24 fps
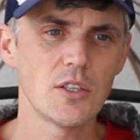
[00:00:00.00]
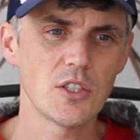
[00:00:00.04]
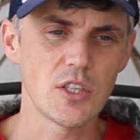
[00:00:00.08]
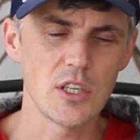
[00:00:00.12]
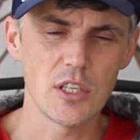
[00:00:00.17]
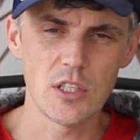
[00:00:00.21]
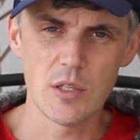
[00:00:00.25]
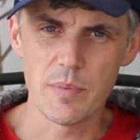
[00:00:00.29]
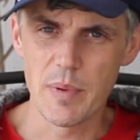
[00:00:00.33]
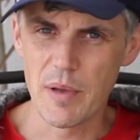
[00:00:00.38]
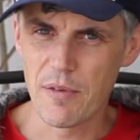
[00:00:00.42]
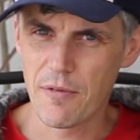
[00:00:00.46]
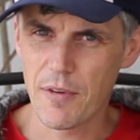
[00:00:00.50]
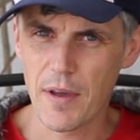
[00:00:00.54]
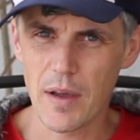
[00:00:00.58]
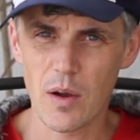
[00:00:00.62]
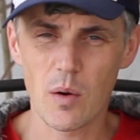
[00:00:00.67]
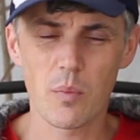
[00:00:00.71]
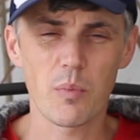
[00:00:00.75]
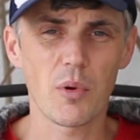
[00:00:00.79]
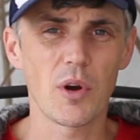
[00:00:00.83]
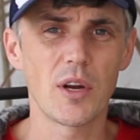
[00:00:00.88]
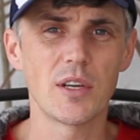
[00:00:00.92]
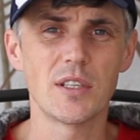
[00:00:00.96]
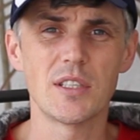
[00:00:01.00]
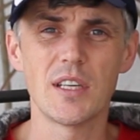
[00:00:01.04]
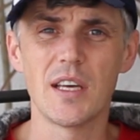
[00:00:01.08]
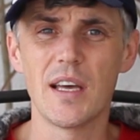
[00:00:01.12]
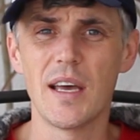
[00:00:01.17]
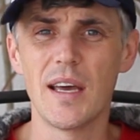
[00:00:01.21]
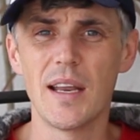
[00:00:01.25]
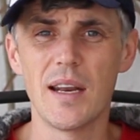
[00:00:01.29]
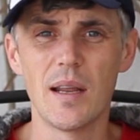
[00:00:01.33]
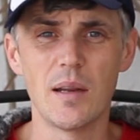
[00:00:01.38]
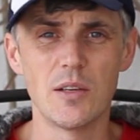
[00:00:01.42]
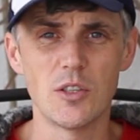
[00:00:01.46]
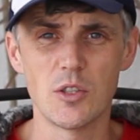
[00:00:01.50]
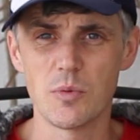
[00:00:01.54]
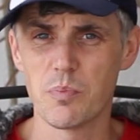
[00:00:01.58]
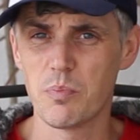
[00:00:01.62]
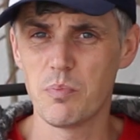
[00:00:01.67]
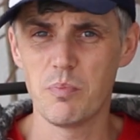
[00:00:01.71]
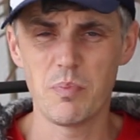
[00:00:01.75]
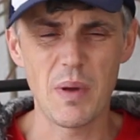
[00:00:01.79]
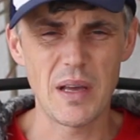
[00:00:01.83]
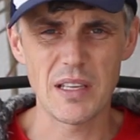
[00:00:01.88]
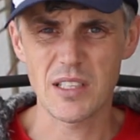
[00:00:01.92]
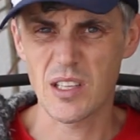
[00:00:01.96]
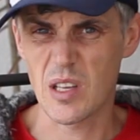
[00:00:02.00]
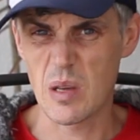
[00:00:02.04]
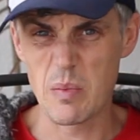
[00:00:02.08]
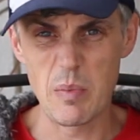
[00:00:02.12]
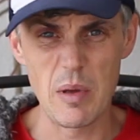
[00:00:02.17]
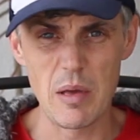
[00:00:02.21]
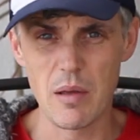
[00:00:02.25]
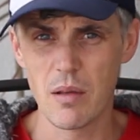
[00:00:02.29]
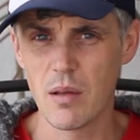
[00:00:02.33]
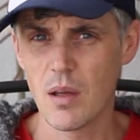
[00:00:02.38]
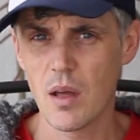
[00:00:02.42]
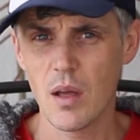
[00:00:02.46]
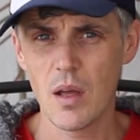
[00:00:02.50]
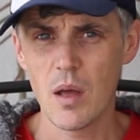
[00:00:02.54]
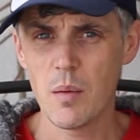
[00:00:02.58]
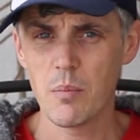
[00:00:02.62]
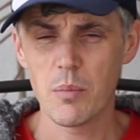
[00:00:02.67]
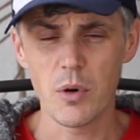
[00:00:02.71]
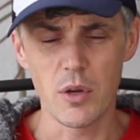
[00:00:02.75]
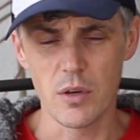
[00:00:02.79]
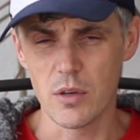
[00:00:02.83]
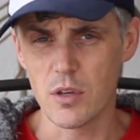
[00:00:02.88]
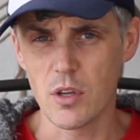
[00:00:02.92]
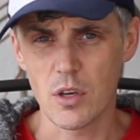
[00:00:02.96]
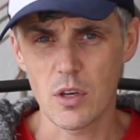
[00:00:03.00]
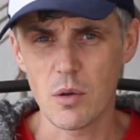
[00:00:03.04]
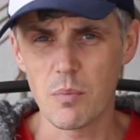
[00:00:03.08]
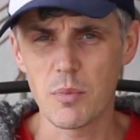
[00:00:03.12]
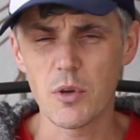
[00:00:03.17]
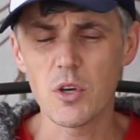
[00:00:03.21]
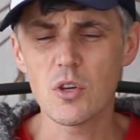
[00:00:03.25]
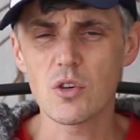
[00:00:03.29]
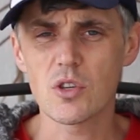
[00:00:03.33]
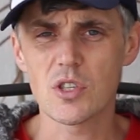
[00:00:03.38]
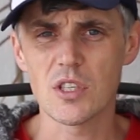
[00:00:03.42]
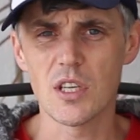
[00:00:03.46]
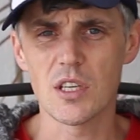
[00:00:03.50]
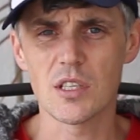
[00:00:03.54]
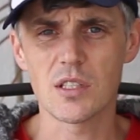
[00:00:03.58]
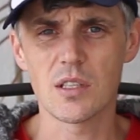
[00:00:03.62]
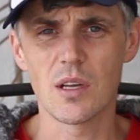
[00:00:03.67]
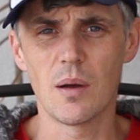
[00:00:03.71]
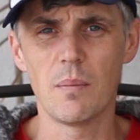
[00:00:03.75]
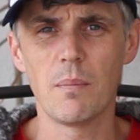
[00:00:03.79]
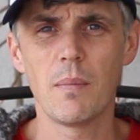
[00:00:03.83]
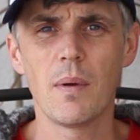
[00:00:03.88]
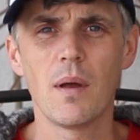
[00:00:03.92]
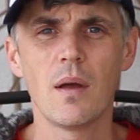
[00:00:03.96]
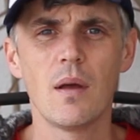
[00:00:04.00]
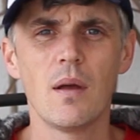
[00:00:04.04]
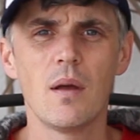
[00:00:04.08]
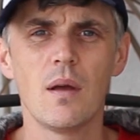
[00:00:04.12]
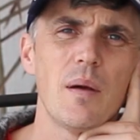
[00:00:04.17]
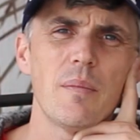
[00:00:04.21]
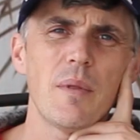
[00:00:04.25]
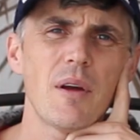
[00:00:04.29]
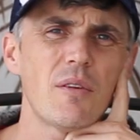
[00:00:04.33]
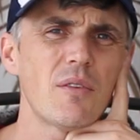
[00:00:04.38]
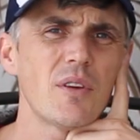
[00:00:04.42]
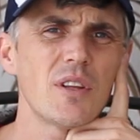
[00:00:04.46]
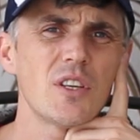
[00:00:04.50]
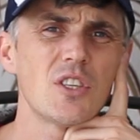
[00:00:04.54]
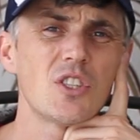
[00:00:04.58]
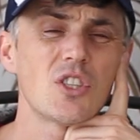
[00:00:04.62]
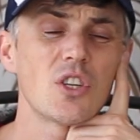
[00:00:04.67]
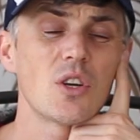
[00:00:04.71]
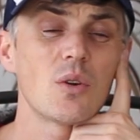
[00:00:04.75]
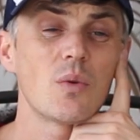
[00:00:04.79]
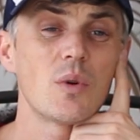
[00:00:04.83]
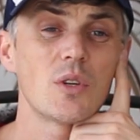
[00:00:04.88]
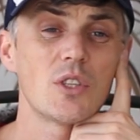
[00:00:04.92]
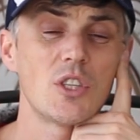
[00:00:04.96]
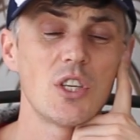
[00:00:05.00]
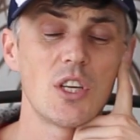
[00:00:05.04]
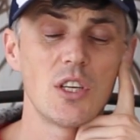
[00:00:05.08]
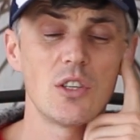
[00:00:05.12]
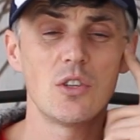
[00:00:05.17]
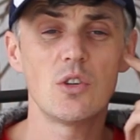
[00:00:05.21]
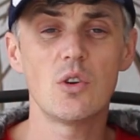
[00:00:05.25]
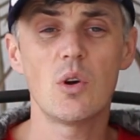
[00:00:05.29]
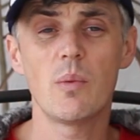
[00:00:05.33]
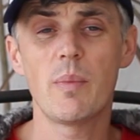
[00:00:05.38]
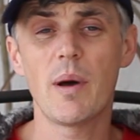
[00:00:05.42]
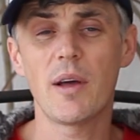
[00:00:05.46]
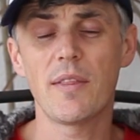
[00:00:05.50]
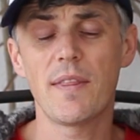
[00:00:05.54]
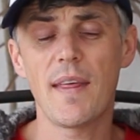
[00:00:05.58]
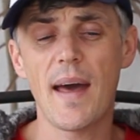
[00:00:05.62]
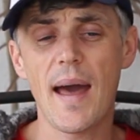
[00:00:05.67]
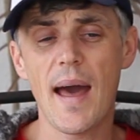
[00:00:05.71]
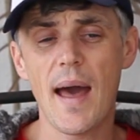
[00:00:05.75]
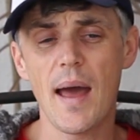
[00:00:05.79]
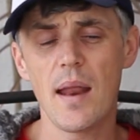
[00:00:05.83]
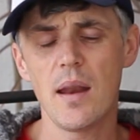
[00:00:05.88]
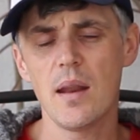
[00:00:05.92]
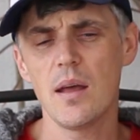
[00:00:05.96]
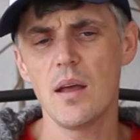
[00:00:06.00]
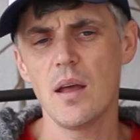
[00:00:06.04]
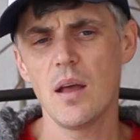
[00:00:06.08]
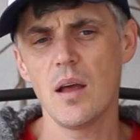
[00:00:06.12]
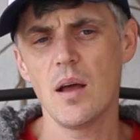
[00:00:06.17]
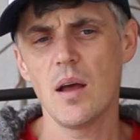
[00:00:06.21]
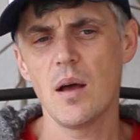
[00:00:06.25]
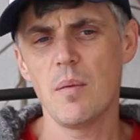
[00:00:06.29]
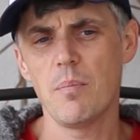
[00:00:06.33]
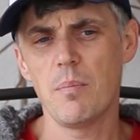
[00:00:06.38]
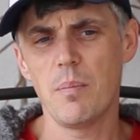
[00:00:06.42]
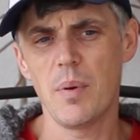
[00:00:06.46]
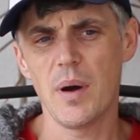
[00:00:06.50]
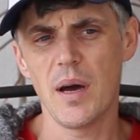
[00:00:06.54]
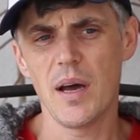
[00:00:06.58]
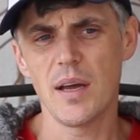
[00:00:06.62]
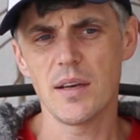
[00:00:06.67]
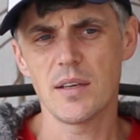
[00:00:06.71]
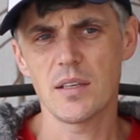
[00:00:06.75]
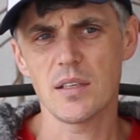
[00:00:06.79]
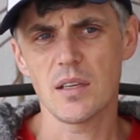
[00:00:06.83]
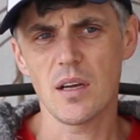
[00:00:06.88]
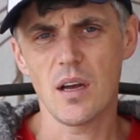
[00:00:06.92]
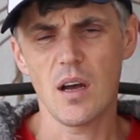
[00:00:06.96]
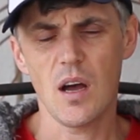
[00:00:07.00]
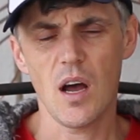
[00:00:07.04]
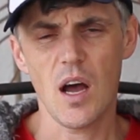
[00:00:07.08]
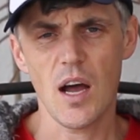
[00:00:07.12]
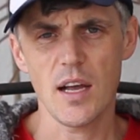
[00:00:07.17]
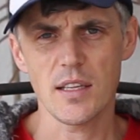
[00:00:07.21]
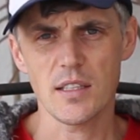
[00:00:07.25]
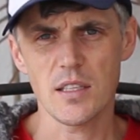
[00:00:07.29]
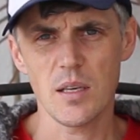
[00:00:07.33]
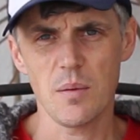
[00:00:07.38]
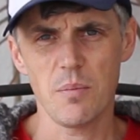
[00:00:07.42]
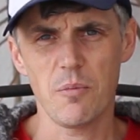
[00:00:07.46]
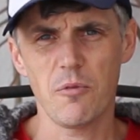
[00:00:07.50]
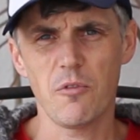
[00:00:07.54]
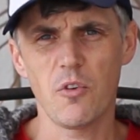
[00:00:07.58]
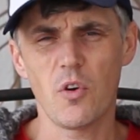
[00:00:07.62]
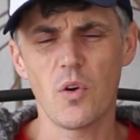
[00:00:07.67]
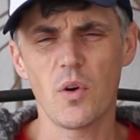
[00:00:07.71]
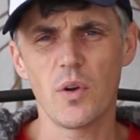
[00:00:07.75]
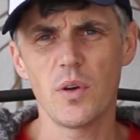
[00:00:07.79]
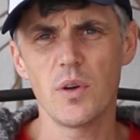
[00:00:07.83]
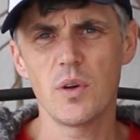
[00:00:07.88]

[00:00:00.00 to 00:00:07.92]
she needs to be fingerprinted and just basically be put in the computer system. I'm not really sure what she can do about that, but hot tip for